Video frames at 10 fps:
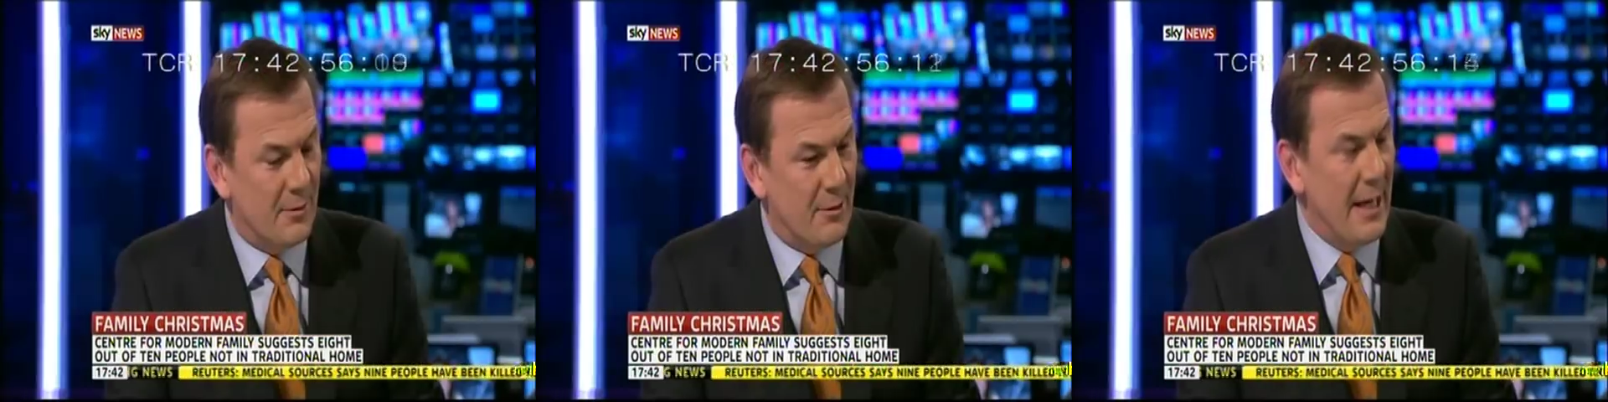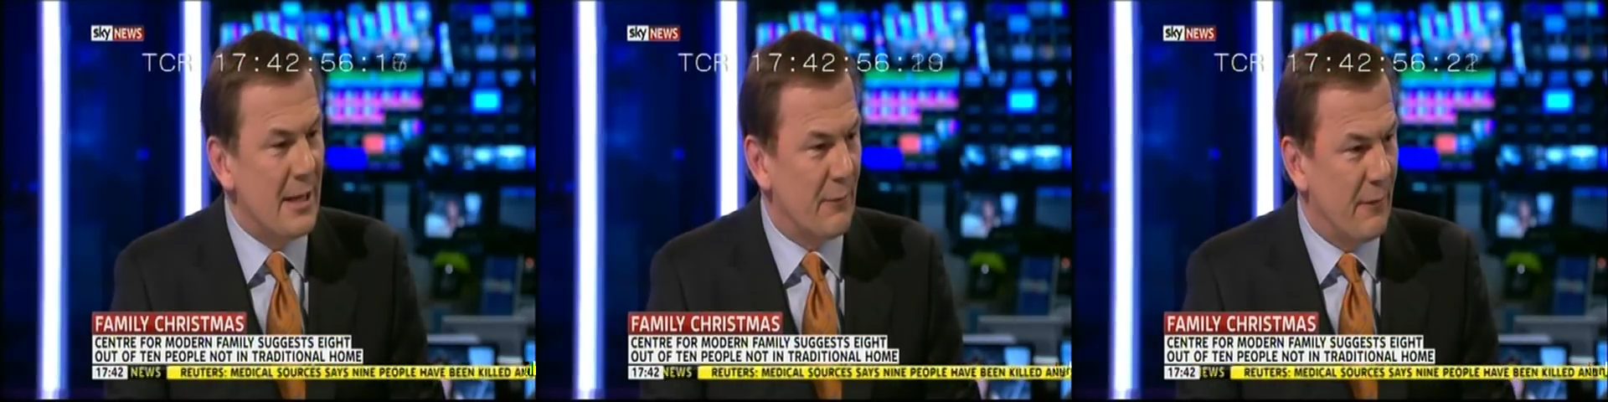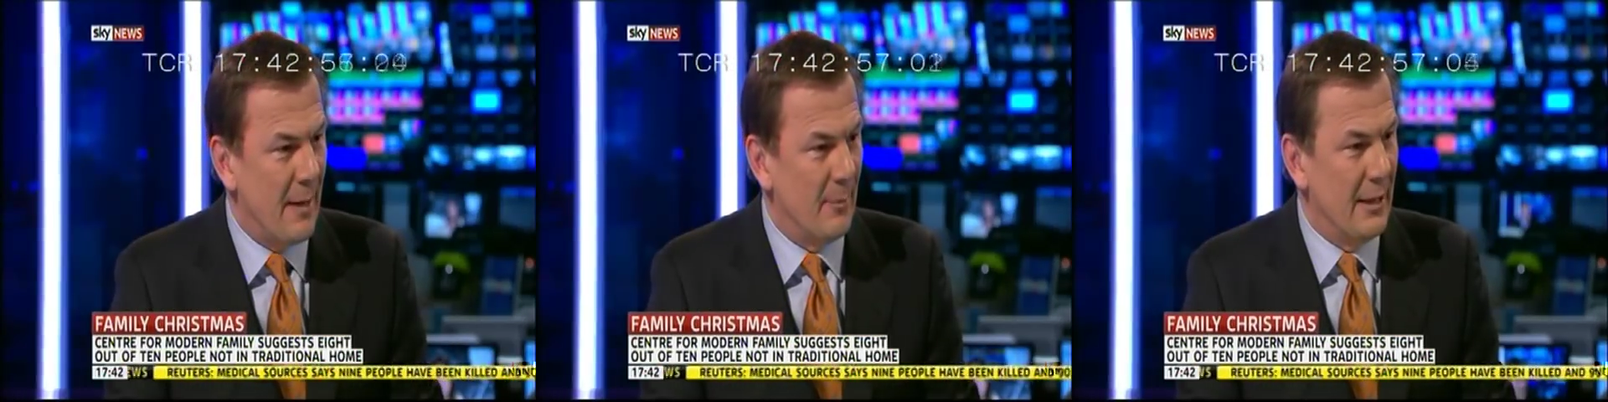create a
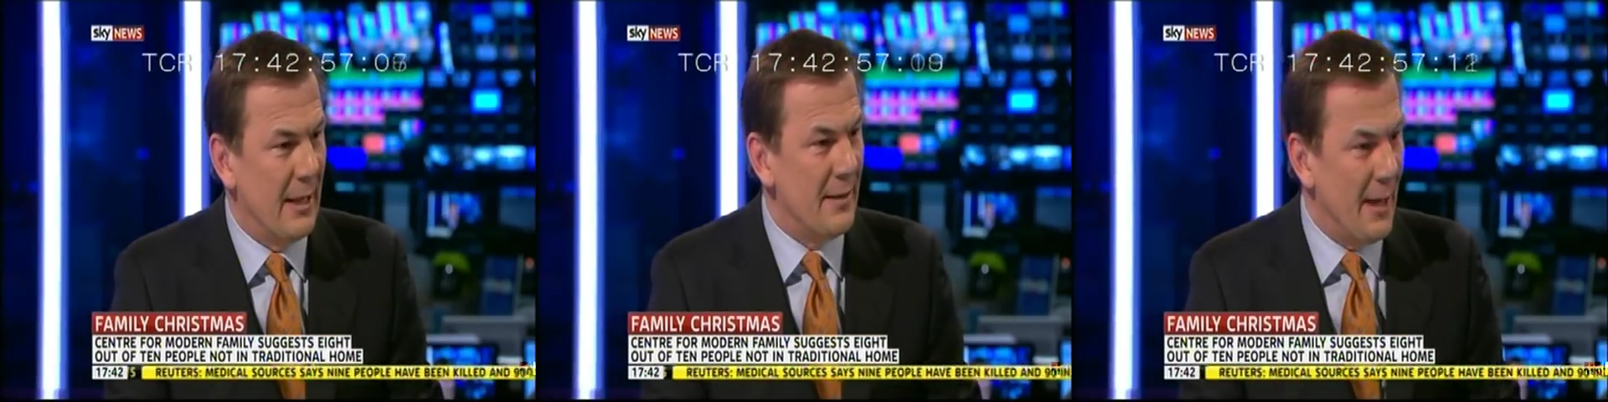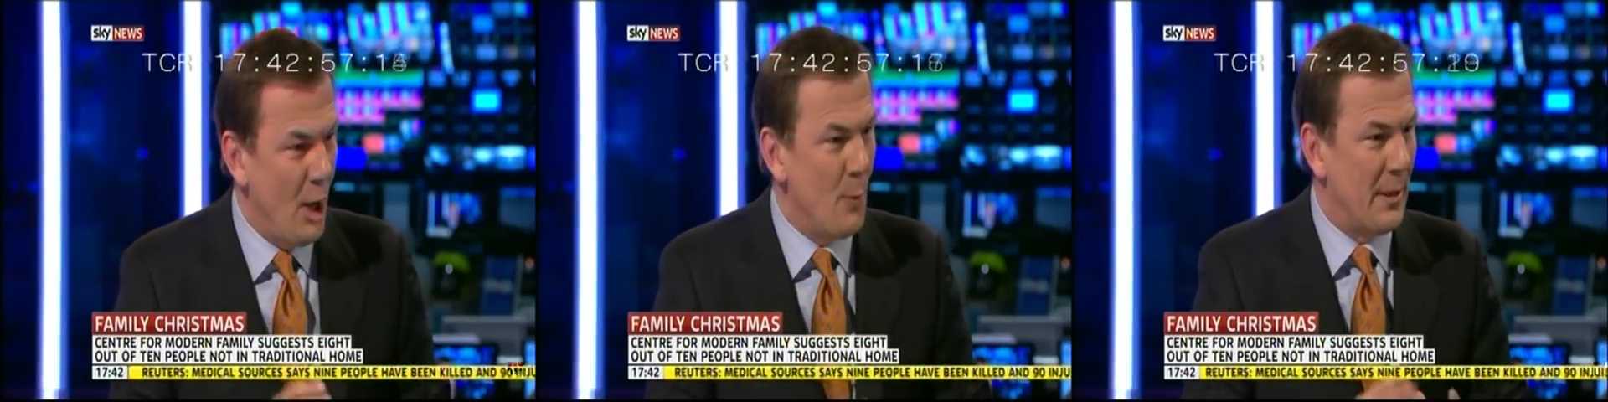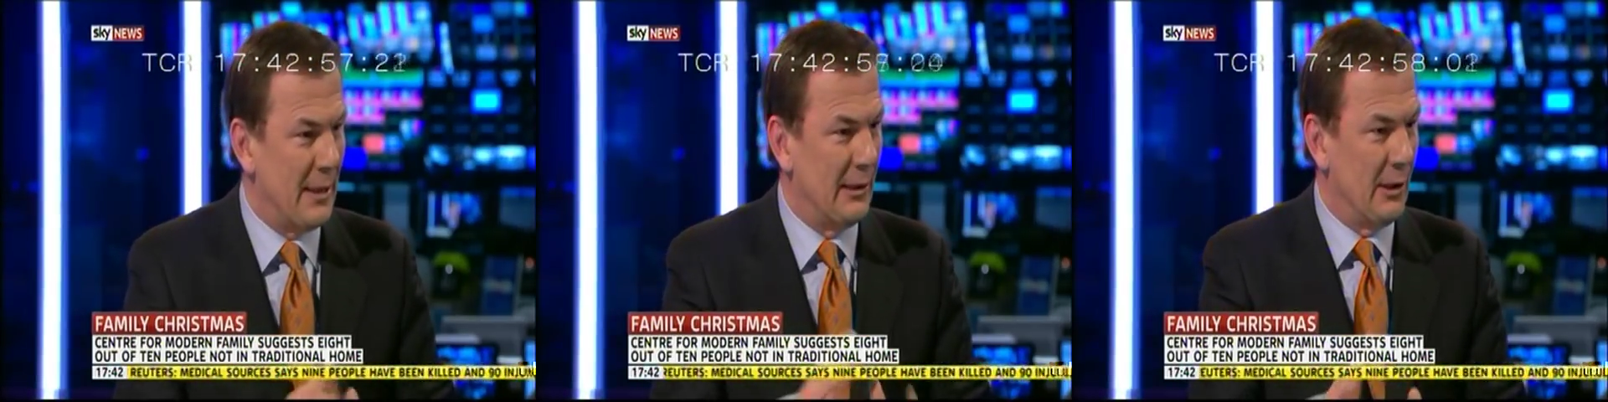family and they're
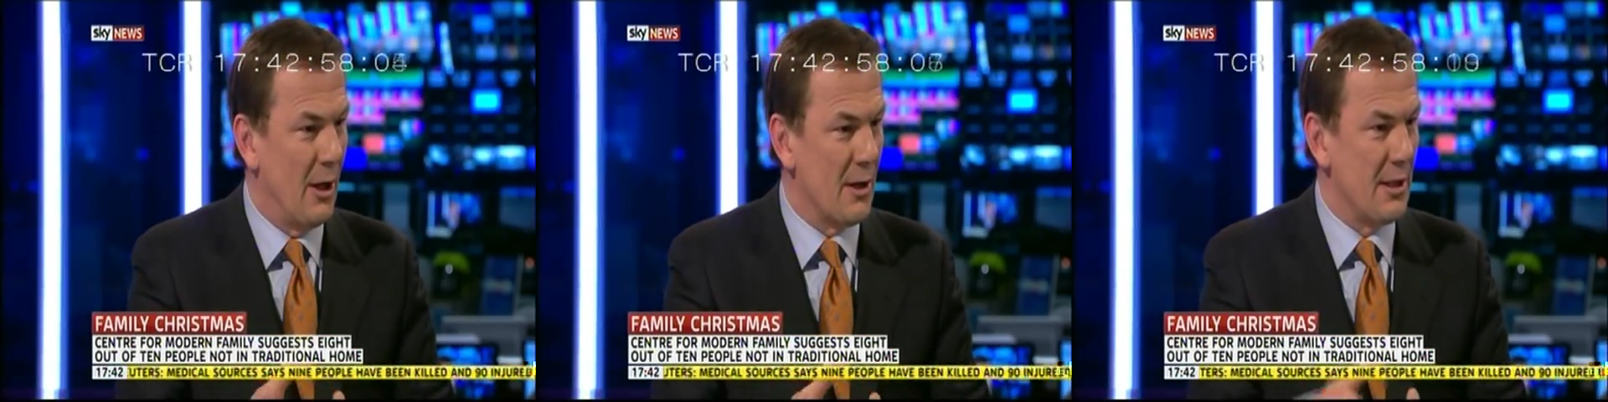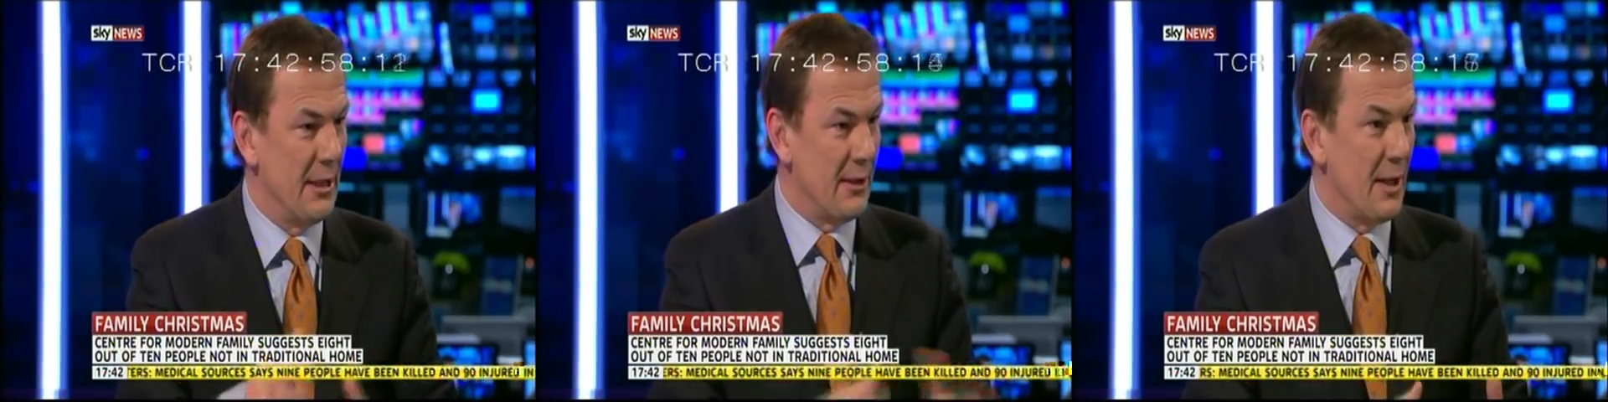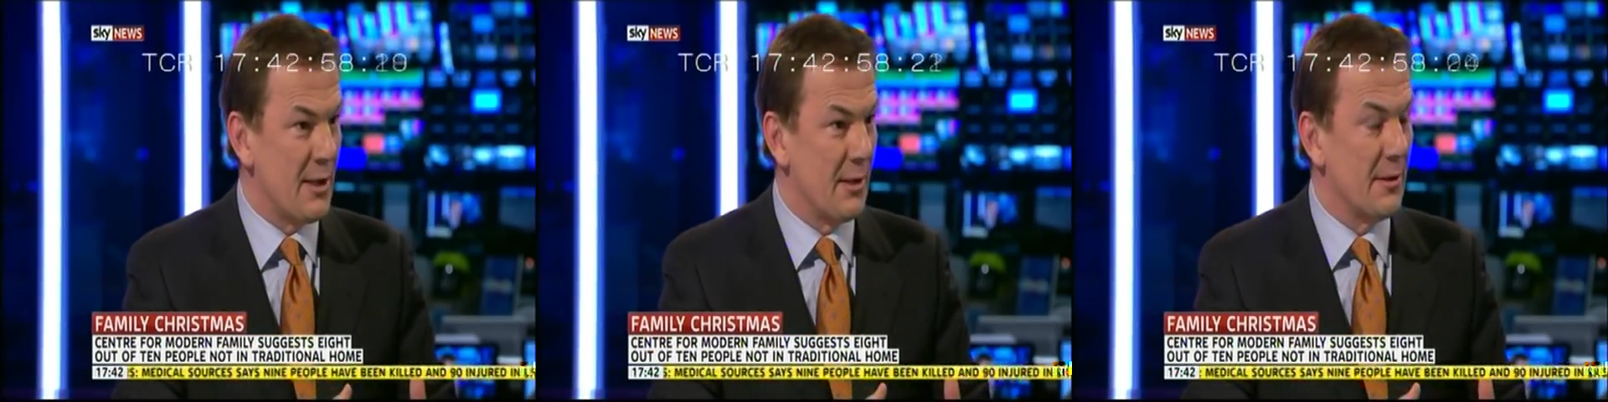hoping it'll last and it
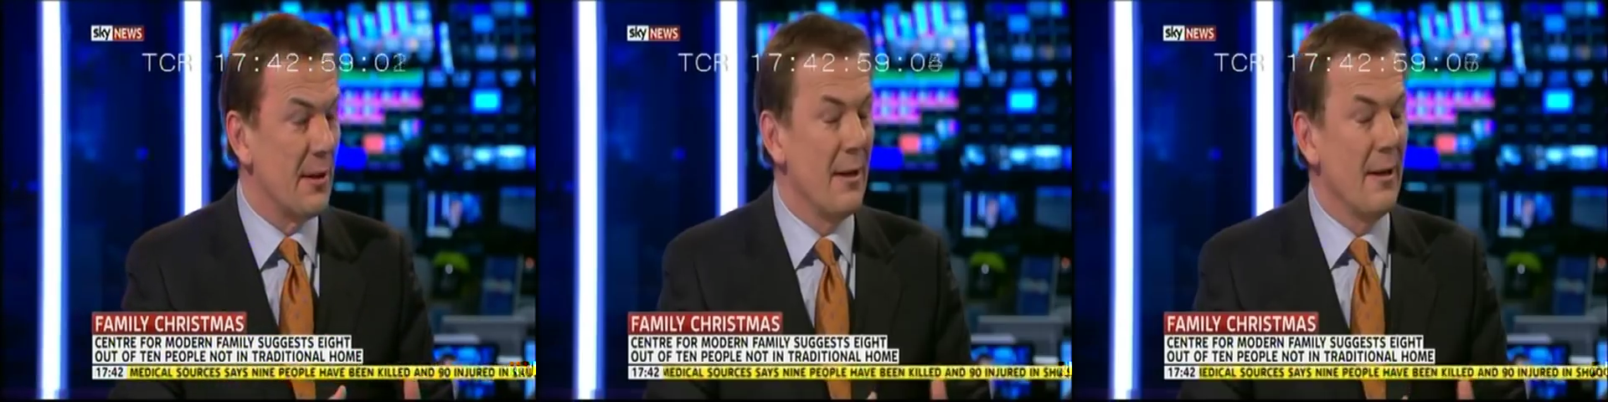doesn't